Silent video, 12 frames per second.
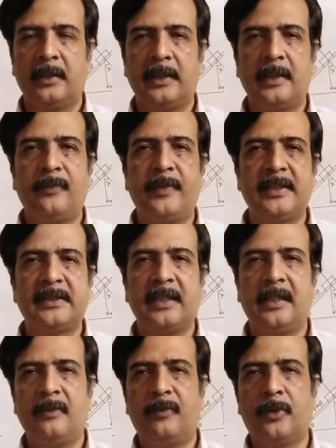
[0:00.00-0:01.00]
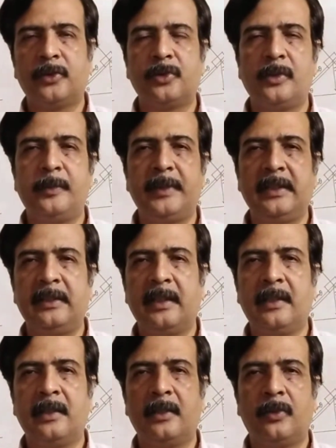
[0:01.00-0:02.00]
then frictional force will be in
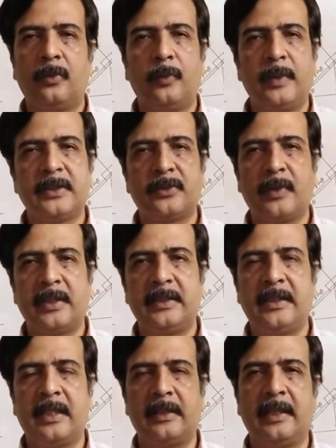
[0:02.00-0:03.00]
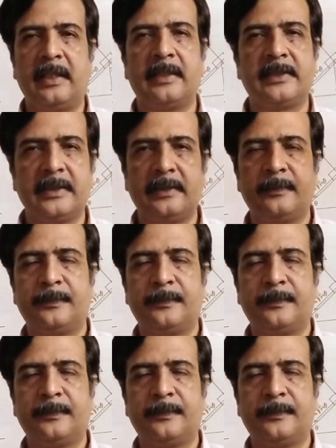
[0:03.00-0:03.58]
the westward direction.